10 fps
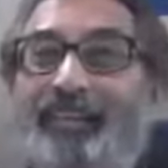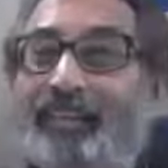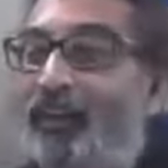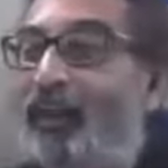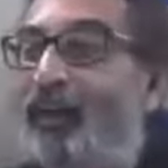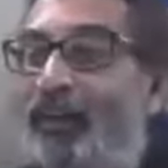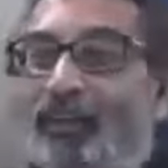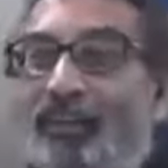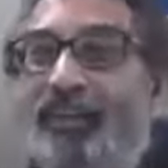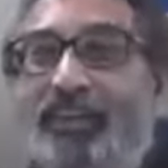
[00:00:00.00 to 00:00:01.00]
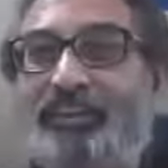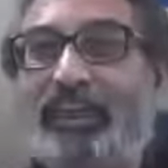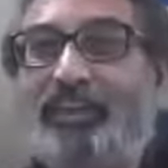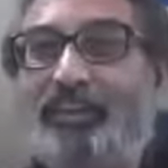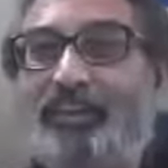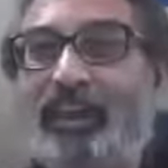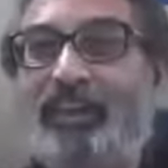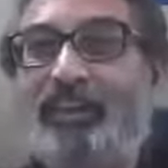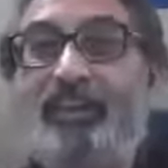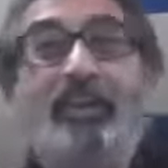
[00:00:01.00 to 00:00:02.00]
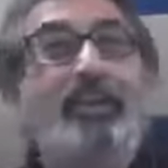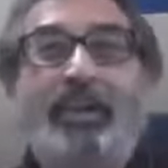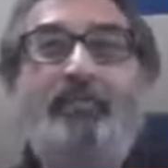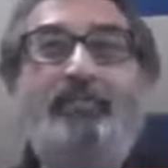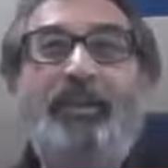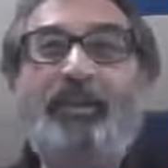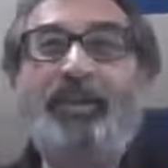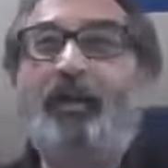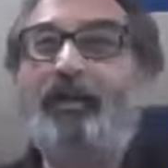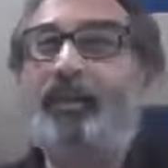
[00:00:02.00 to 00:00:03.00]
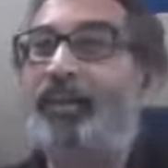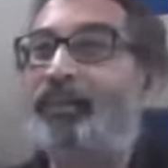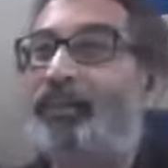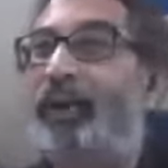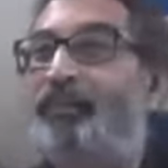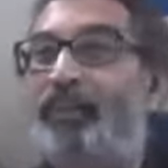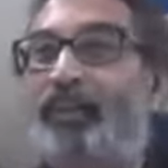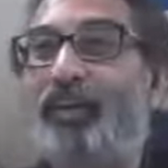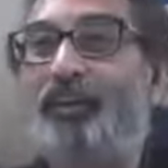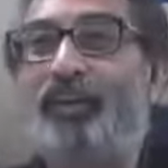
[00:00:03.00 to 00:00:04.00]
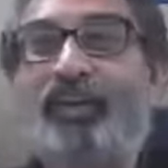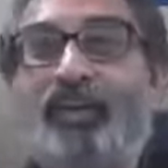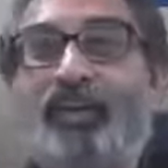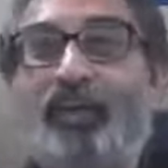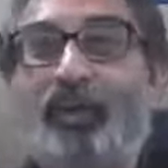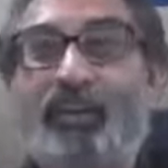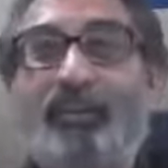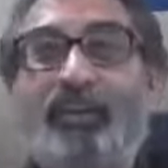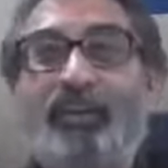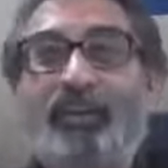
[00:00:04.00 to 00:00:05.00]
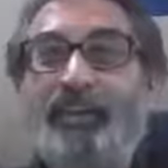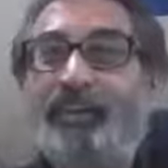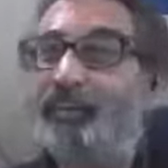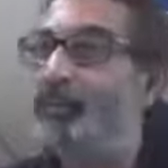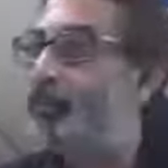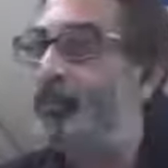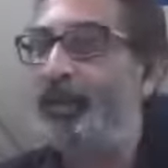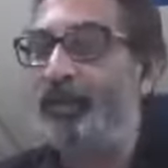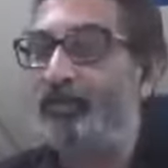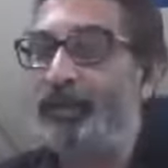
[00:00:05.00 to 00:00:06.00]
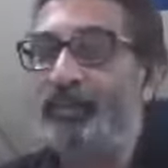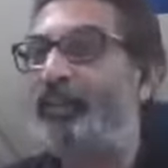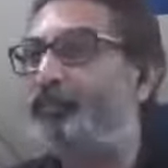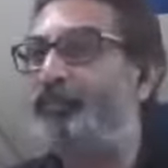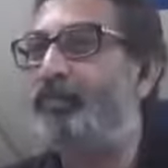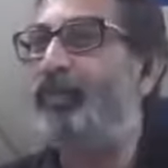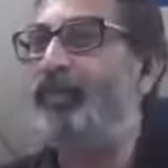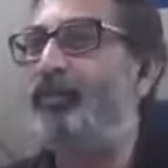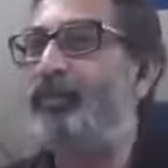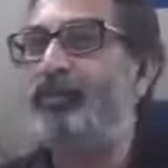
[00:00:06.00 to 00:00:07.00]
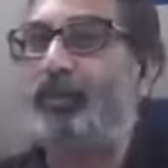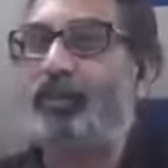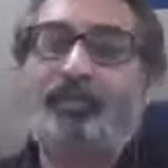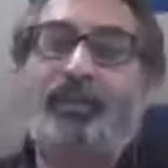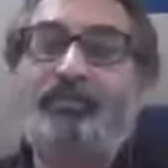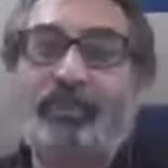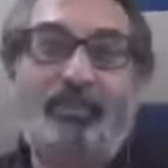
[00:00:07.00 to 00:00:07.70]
When all the surgeons get together in between operations, after an operation or whatever, you'll be amazed. It's very close to what Scrubs does.